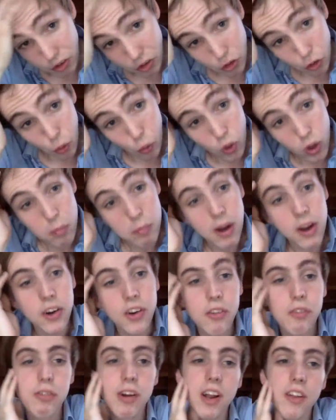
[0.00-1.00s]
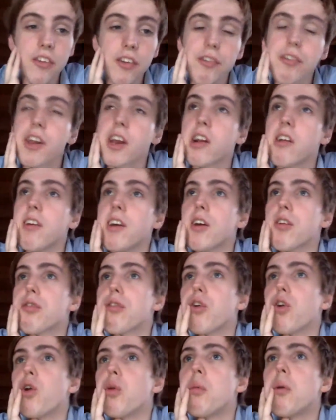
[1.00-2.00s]
and talk about the relative degree of
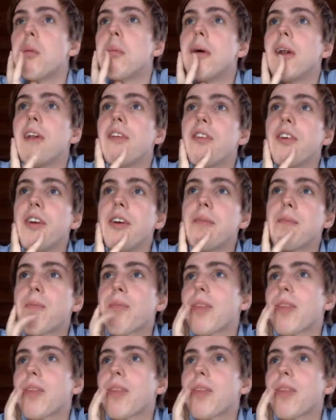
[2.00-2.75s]
vulnerability